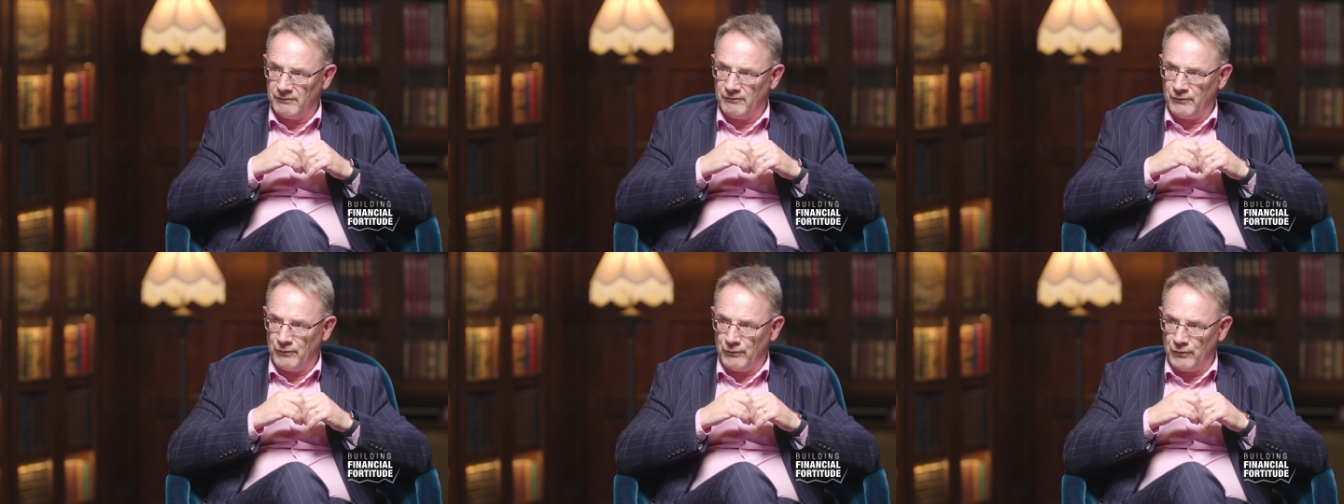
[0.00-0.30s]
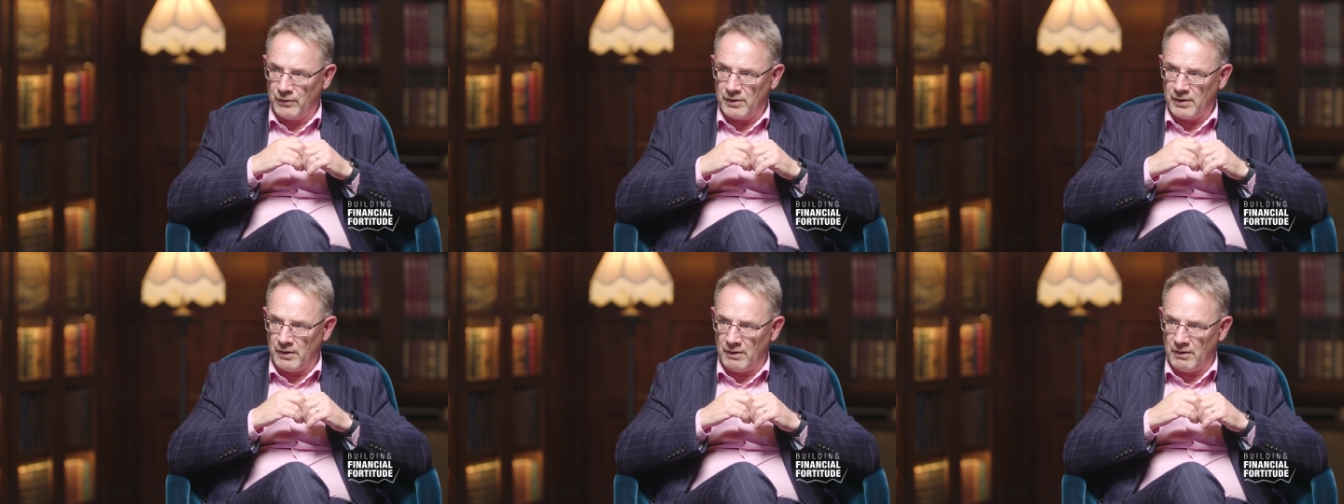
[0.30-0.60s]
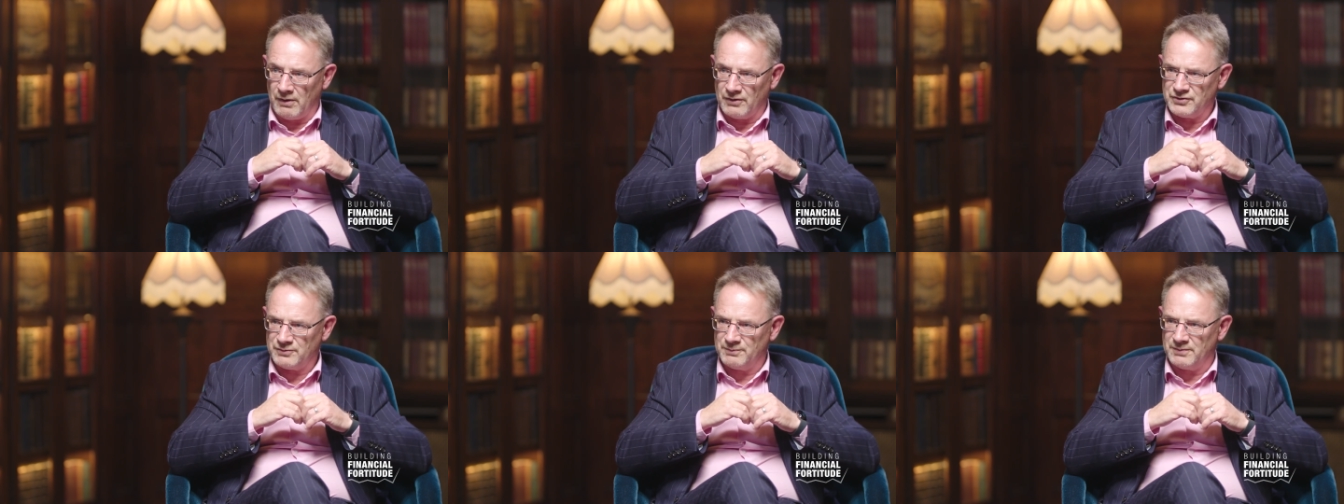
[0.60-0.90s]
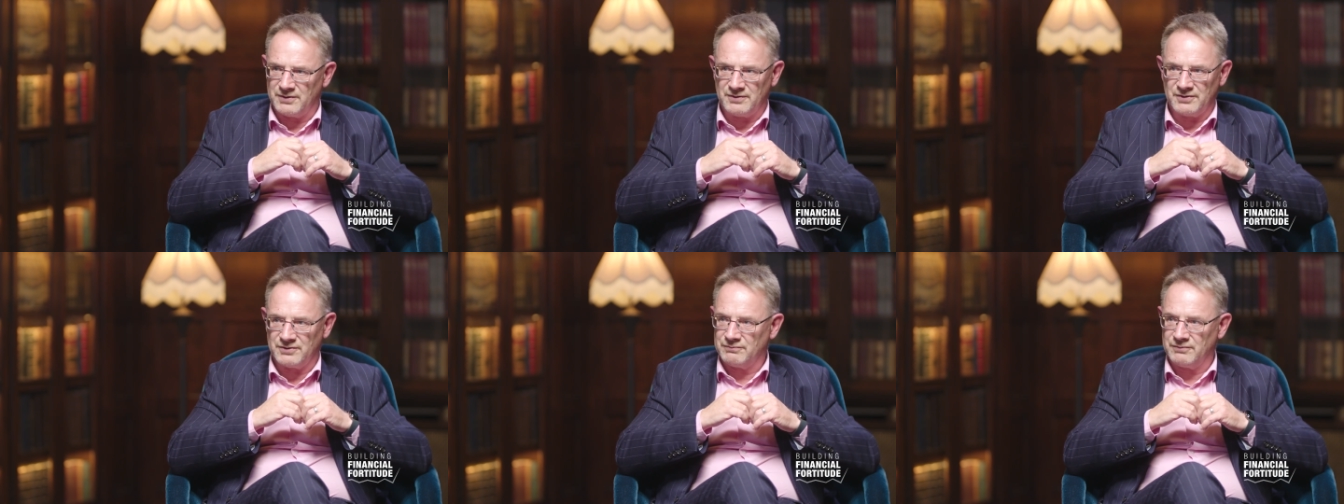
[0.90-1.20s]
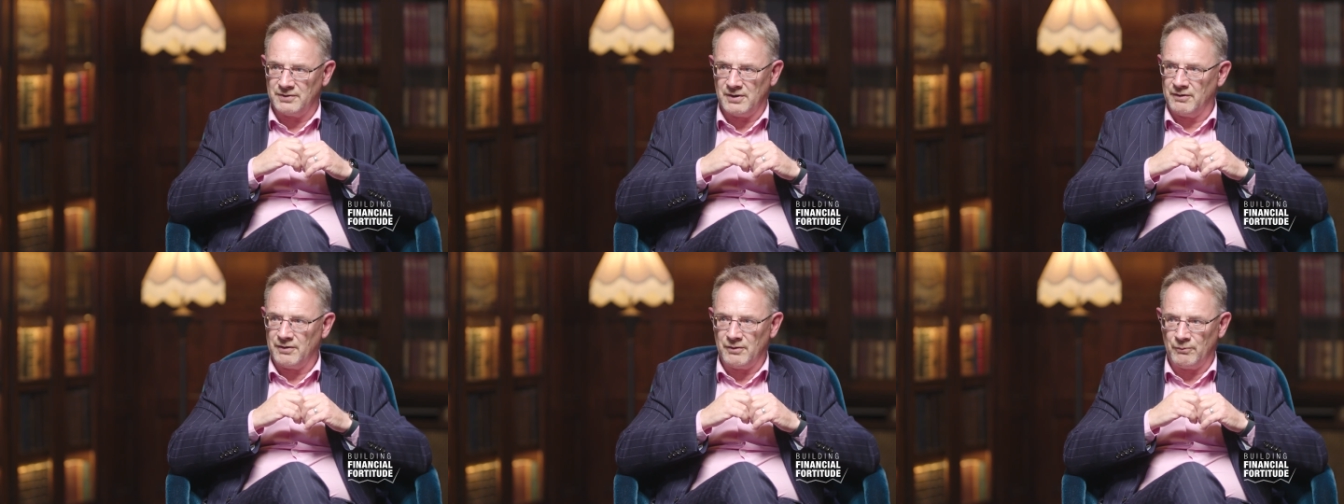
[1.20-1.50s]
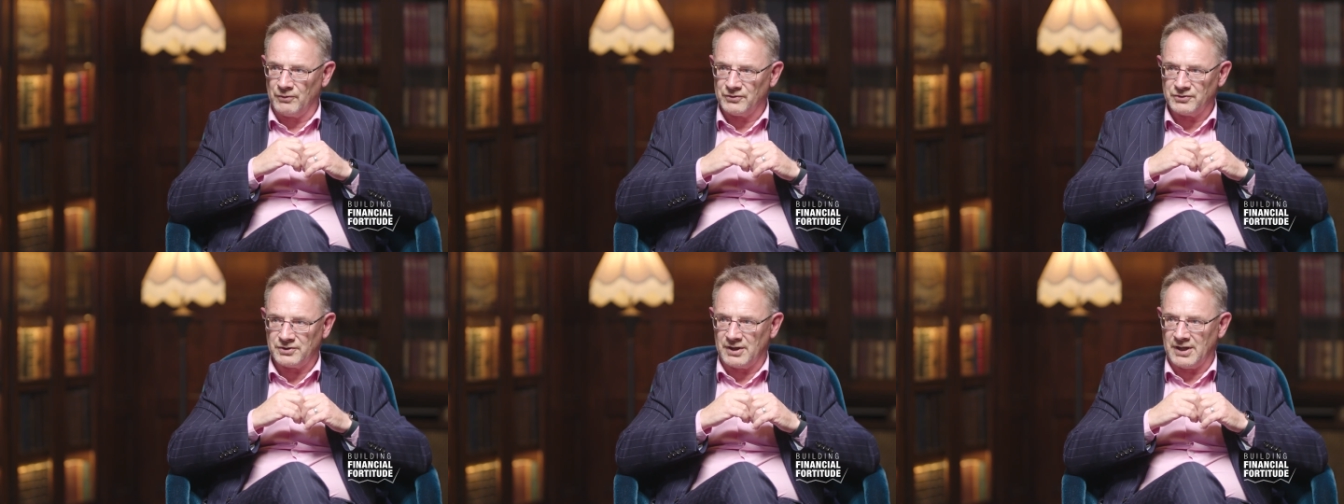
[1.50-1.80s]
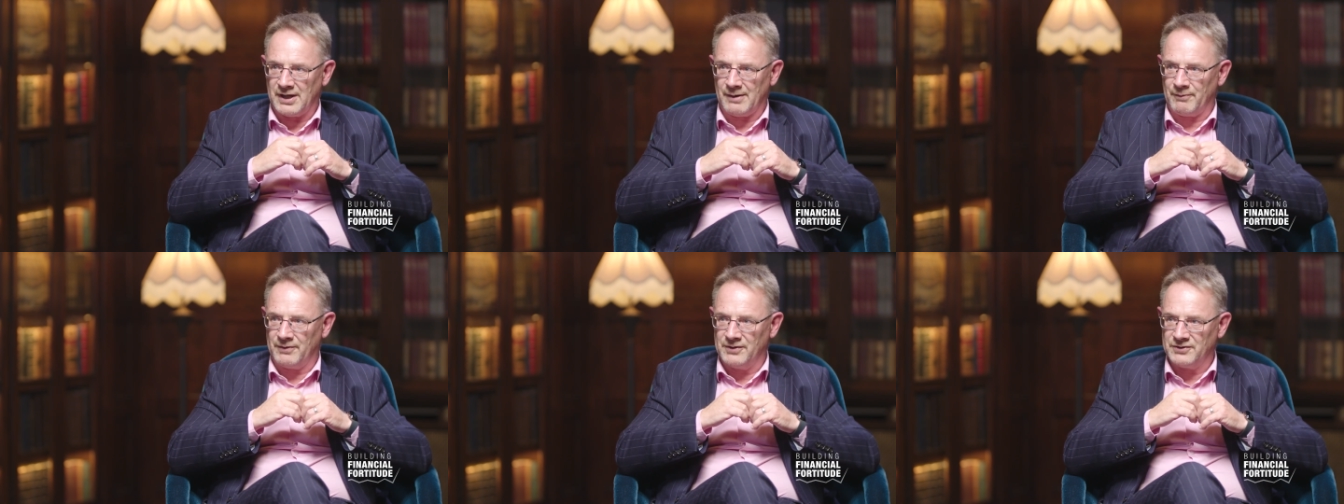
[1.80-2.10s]
forecasts because we don't know what's going
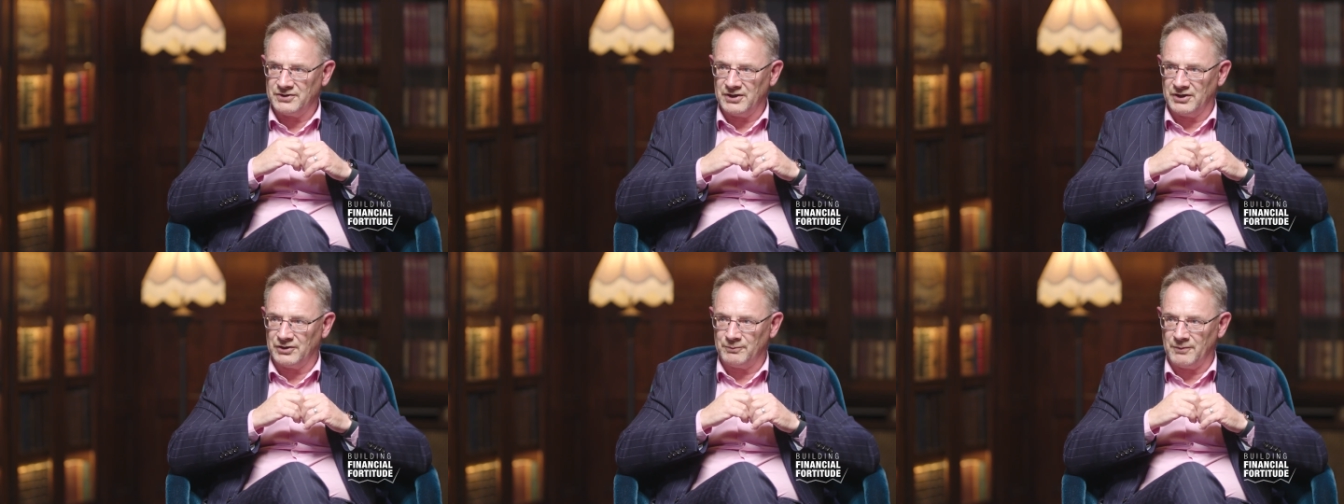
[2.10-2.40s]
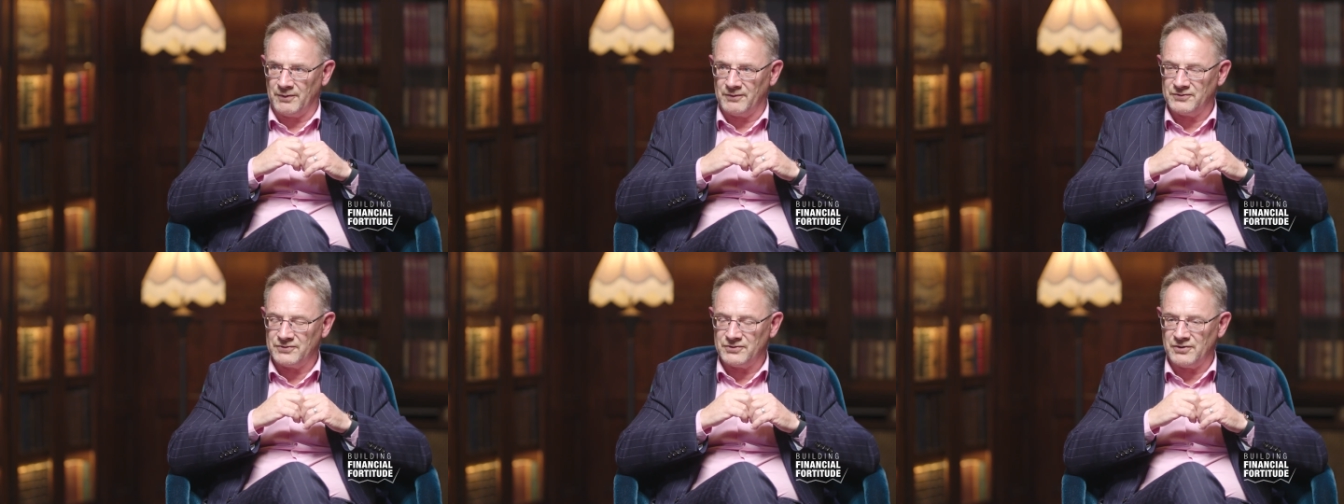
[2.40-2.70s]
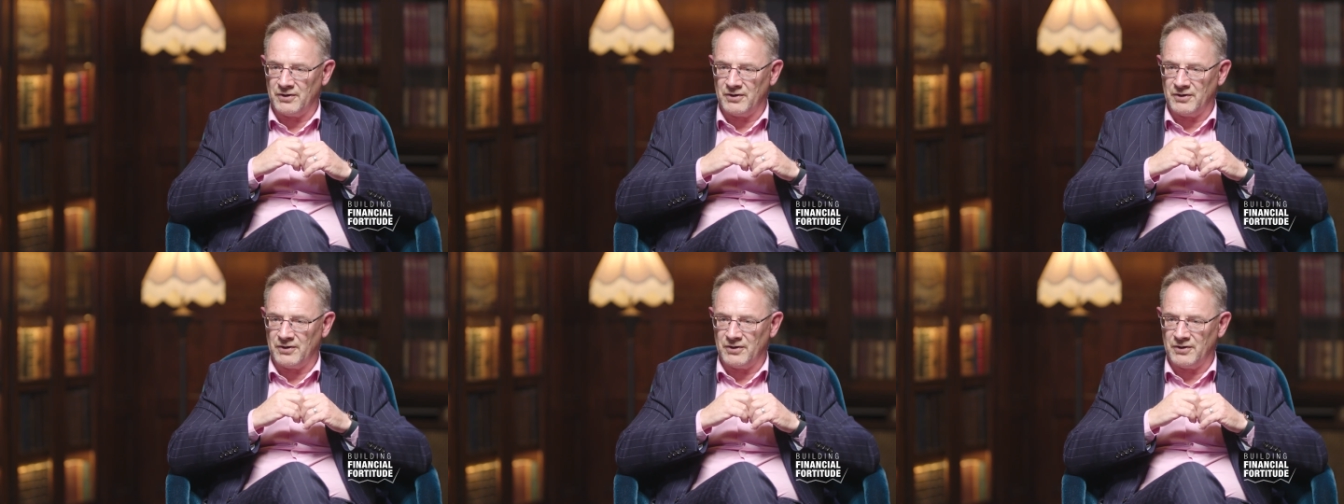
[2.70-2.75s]
to happen in 6 months'